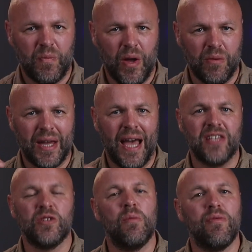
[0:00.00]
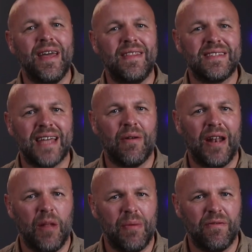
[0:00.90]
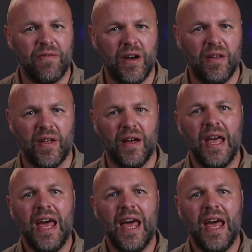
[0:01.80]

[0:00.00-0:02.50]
Okay, so we'll break this down a little bit further.